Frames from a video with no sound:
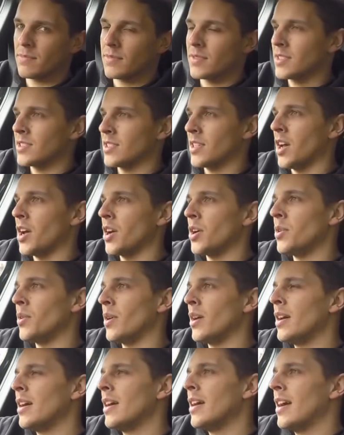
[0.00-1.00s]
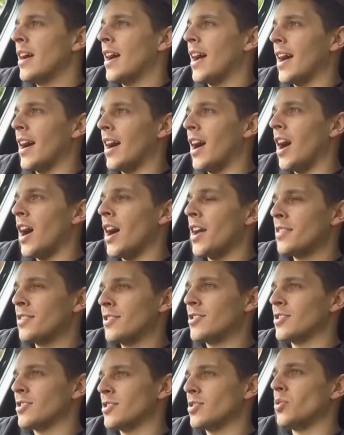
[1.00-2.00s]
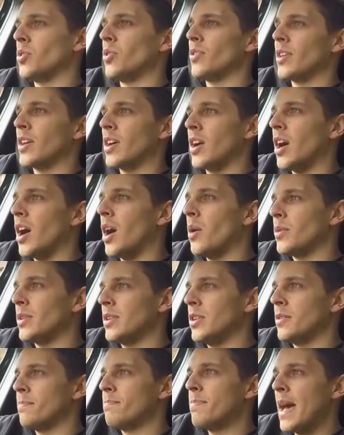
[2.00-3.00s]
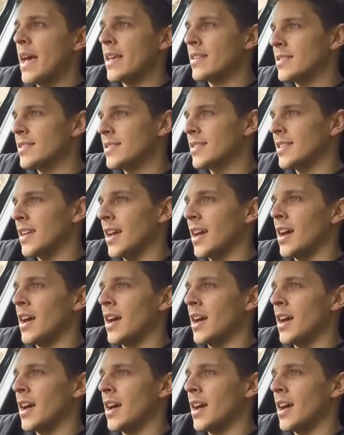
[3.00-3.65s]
So I just thought the car would look best